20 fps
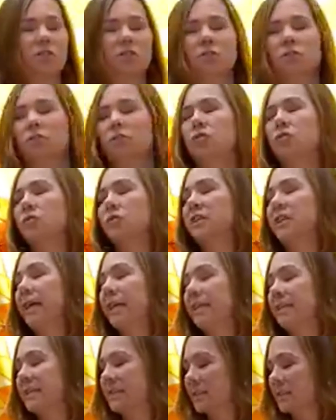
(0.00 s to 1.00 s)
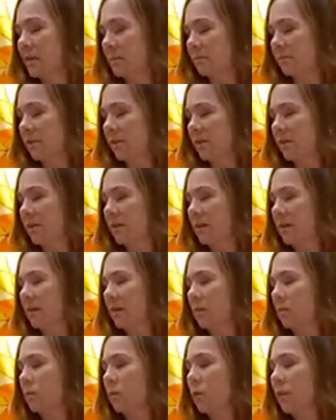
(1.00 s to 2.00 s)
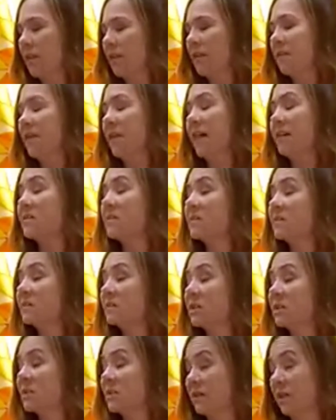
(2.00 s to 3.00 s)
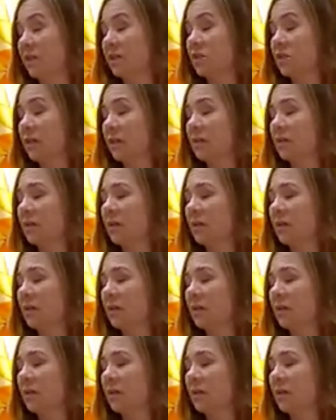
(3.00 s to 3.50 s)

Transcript: to create something within that civilization.